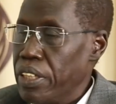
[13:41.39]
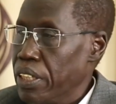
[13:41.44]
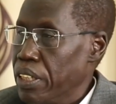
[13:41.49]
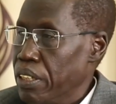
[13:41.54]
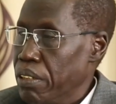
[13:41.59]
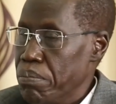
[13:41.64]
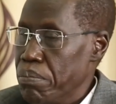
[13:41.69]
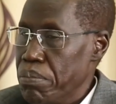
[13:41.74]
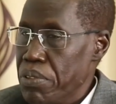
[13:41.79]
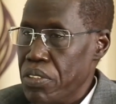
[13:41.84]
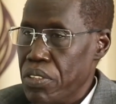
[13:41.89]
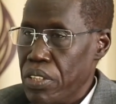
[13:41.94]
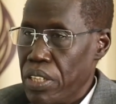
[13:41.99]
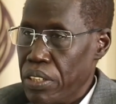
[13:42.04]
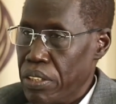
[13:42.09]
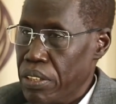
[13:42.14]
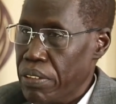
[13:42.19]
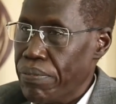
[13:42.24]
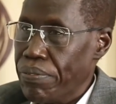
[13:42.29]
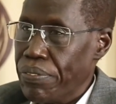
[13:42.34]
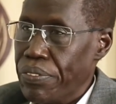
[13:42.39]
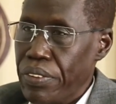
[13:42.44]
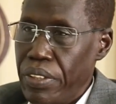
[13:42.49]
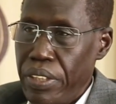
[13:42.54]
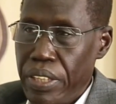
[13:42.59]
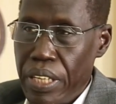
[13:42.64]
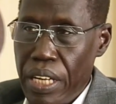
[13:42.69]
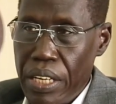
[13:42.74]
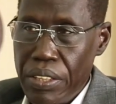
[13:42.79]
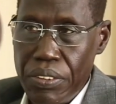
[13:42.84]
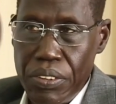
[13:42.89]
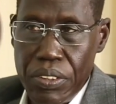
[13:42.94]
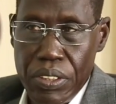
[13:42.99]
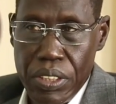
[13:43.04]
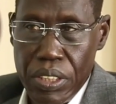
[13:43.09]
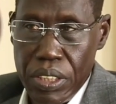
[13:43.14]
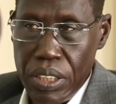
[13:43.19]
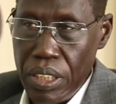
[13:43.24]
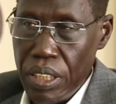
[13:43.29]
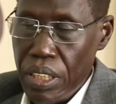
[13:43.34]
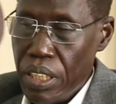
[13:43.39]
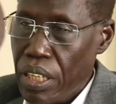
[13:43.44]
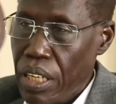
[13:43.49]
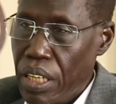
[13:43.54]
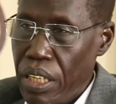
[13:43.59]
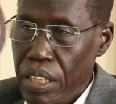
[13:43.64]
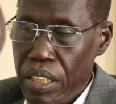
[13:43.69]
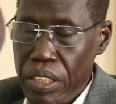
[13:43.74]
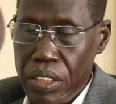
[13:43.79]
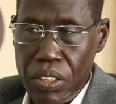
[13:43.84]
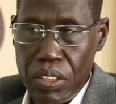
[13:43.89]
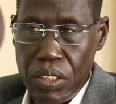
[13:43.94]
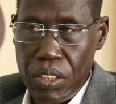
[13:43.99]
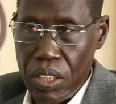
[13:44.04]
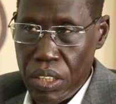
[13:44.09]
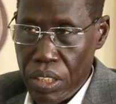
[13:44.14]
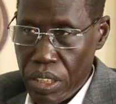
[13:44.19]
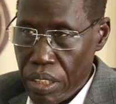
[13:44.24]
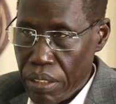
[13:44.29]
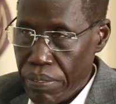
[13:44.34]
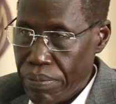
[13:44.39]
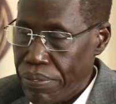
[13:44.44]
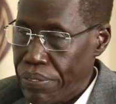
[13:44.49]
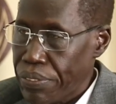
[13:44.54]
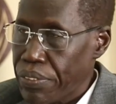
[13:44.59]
in business, in ICT, in engineering,